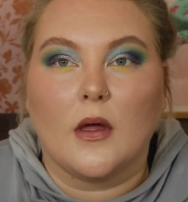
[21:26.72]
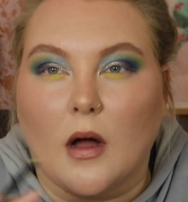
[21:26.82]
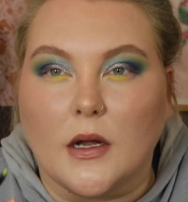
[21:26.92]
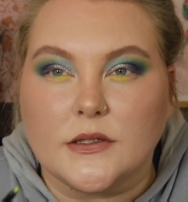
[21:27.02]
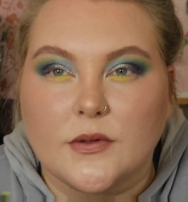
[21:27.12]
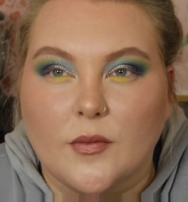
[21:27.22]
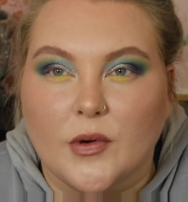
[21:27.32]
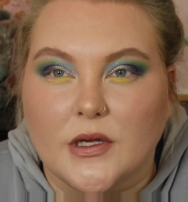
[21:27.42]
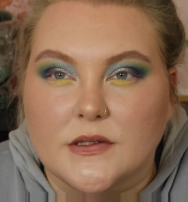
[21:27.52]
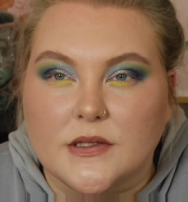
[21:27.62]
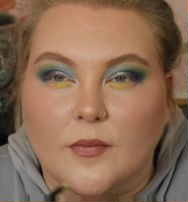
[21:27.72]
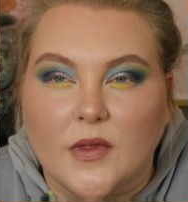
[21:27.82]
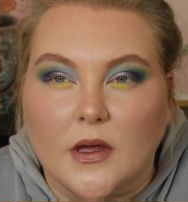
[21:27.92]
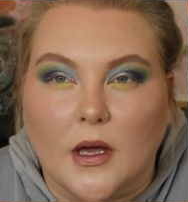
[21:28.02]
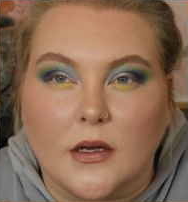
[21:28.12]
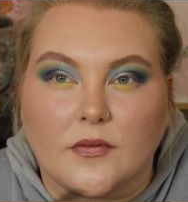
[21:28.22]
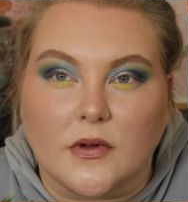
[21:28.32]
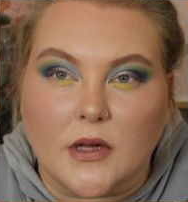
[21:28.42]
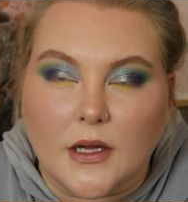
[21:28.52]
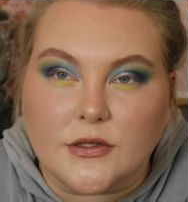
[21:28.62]
I just want to bring something kind of
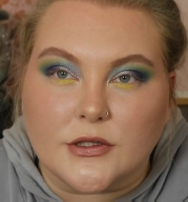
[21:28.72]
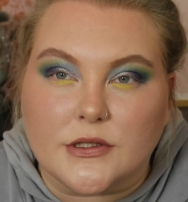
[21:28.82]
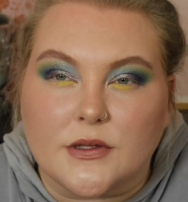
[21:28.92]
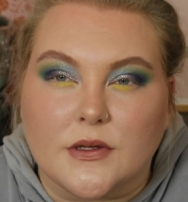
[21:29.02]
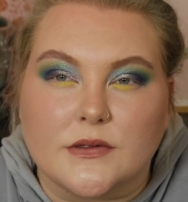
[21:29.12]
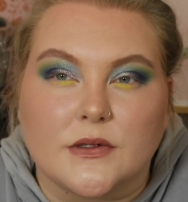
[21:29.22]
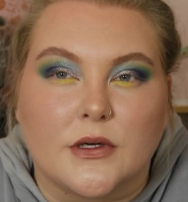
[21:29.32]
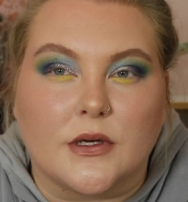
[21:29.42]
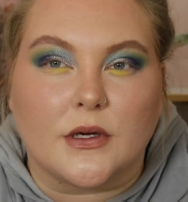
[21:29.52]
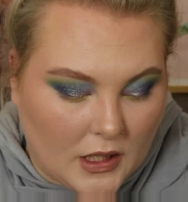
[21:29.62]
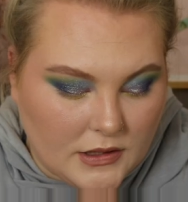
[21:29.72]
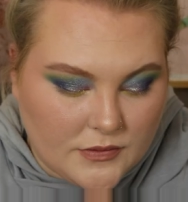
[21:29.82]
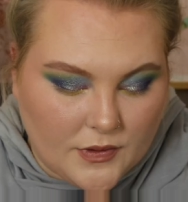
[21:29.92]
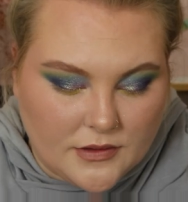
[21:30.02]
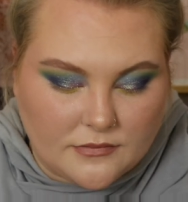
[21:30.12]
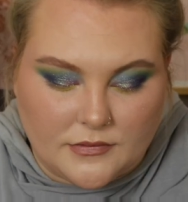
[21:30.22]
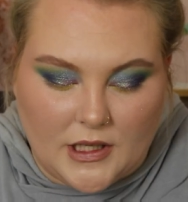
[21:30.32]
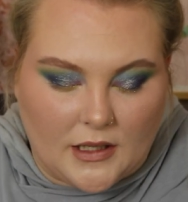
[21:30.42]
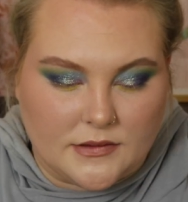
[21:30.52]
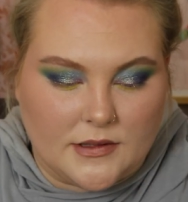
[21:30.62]
electric to this look. I just want,
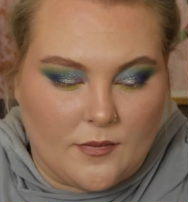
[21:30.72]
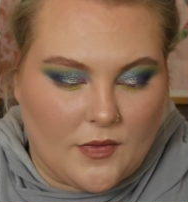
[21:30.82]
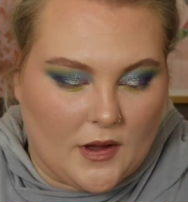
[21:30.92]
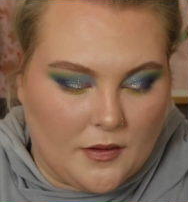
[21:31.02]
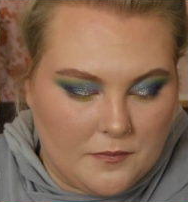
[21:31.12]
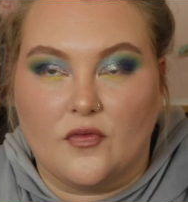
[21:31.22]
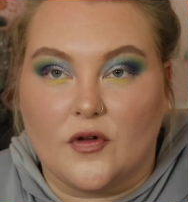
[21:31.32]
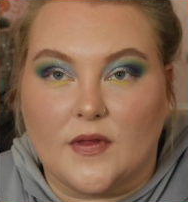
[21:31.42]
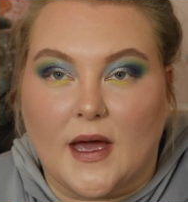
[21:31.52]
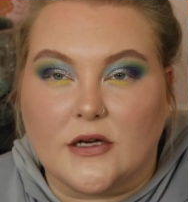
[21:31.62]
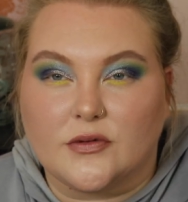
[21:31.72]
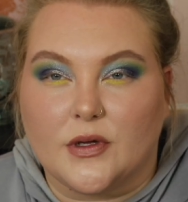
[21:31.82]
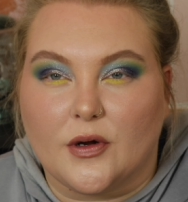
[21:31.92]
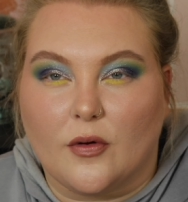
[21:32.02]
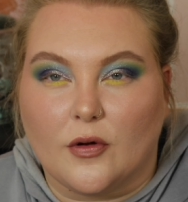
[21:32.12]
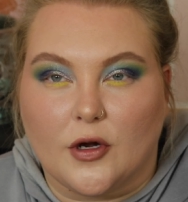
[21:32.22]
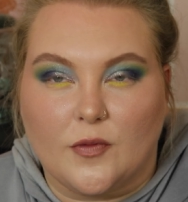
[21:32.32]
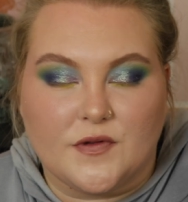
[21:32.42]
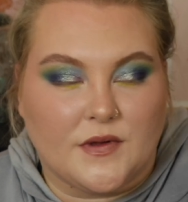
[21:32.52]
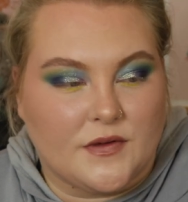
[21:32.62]
yeah, something. For the actual inner corner, I'm
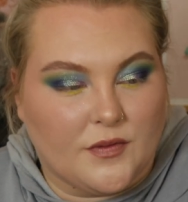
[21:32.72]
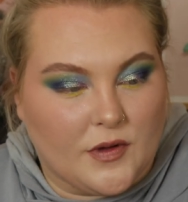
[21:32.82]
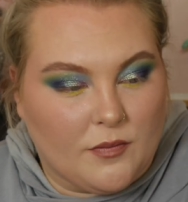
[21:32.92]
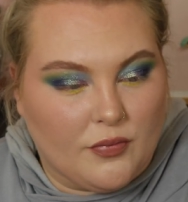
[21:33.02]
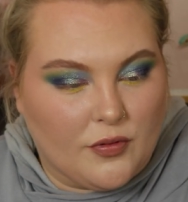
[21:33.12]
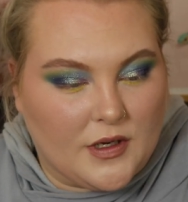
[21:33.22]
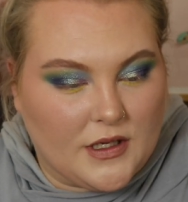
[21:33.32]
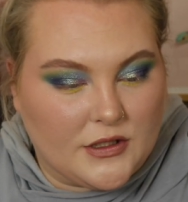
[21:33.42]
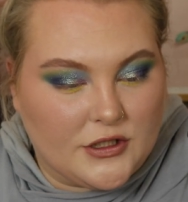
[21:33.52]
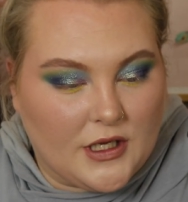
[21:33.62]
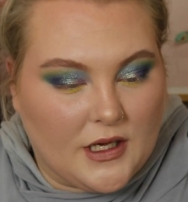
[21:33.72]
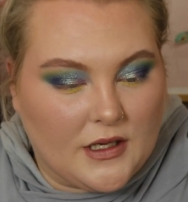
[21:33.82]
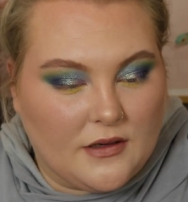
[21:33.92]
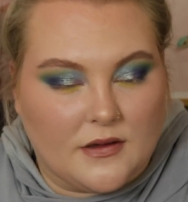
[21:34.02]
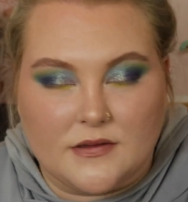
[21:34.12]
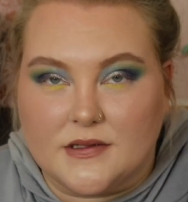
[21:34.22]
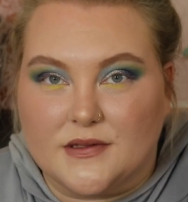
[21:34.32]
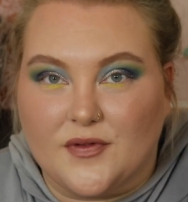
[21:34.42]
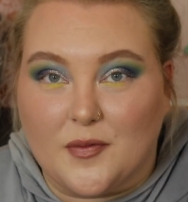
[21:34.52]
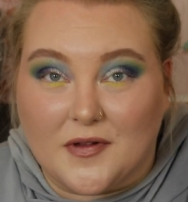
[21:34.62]
using this really pretty shade. This is
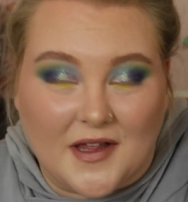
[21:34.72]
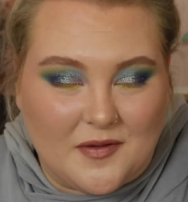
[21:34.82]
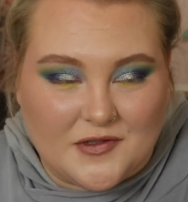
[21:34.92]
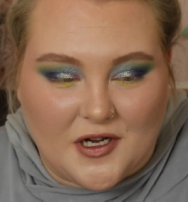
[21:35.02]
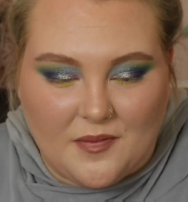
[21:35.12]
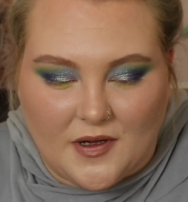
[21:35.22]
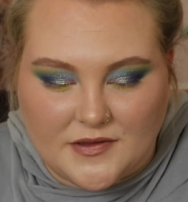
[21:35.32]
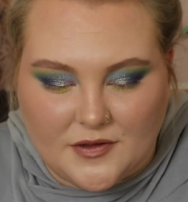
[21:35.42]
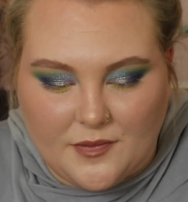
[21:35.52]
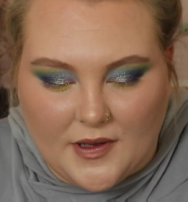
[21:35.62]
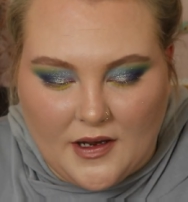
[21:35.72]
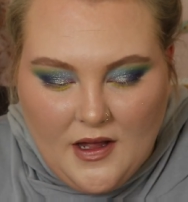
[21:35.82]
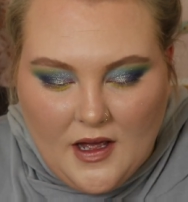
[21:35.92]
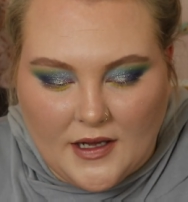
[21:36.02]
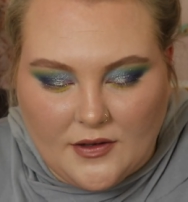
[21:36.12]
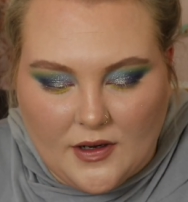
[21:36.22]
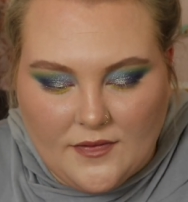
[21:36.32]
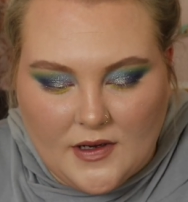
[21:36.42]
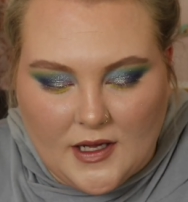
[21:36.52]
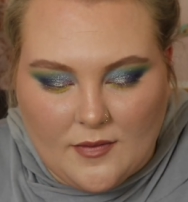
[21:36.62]
from Glam Shop also, but I don't have
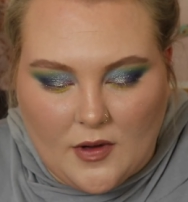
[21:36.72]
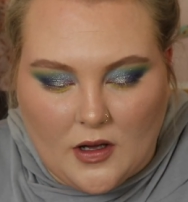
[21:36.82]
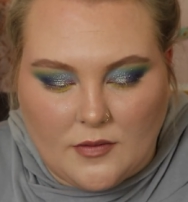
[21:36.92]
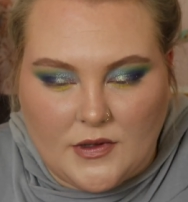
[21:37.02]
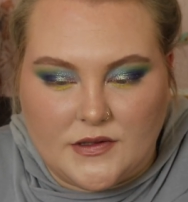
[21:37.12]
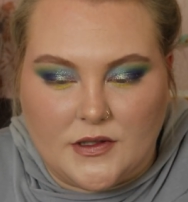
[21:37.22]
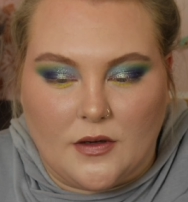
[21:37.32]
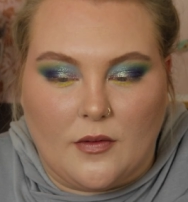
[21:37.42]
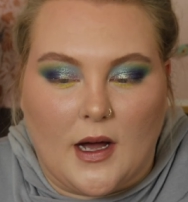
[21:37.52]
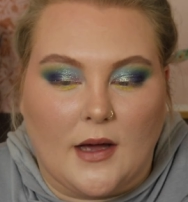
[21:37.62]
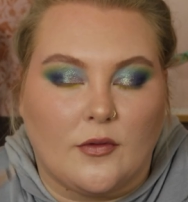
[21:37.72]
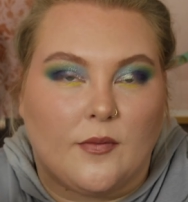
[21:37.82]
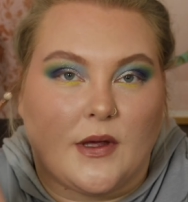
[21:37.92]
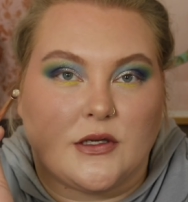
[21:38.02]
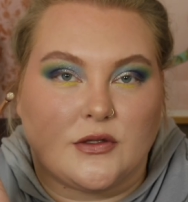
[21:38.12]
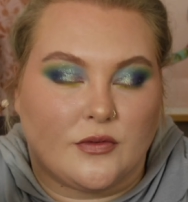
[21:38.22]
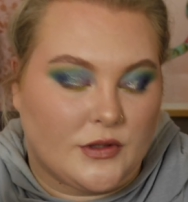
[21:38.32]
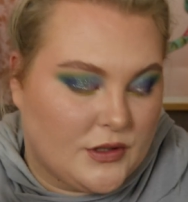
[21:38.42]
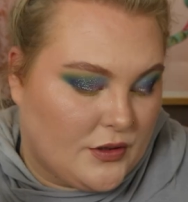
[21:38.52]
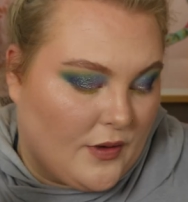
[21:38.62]
the name on me, so I will make sure
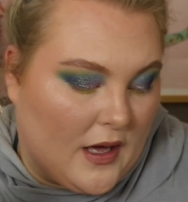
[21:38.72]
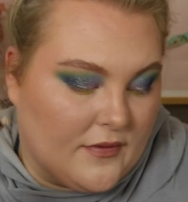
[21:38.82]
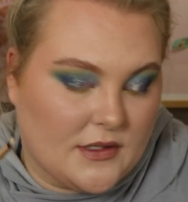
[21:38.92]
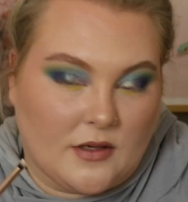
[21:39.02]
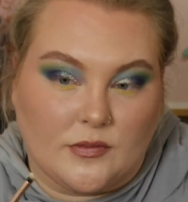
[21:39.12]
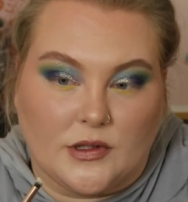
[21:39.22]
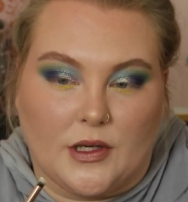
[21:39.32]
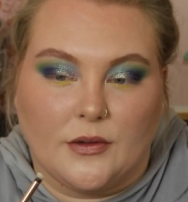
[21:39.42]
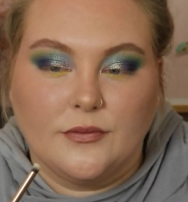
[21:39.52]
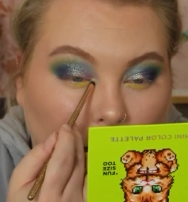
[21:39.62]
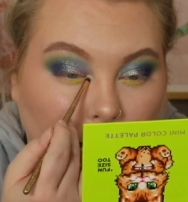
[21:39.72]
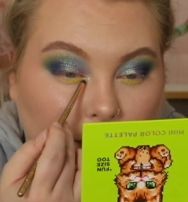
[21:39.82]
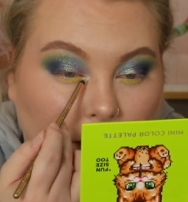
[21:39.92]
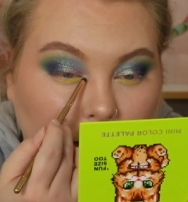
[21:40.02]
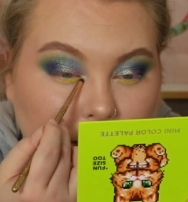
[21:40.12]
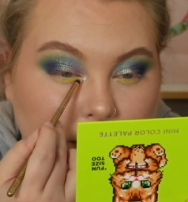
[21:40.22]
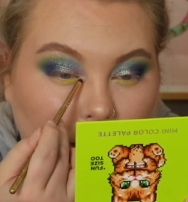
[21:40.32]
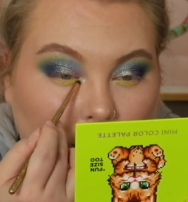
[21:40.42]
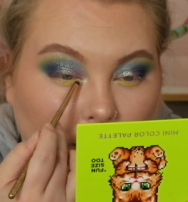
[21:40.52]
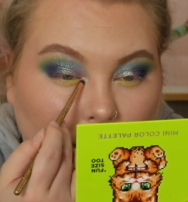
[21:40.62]
to have it down below. And that's
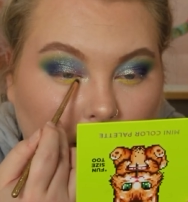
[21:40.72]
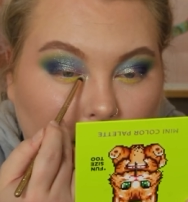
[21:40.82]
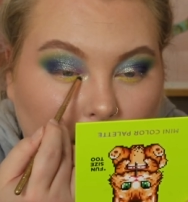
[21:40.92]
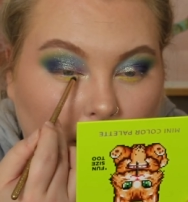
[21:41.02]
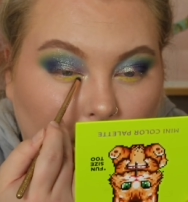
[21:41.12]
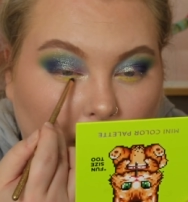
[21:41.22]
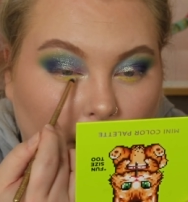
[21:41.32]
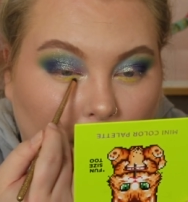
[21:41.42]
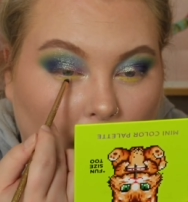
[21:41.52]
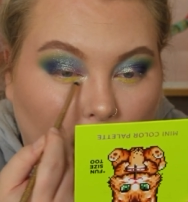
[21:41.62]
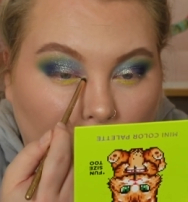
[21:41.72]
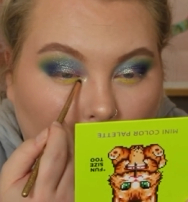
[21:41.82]
going in the inner corner.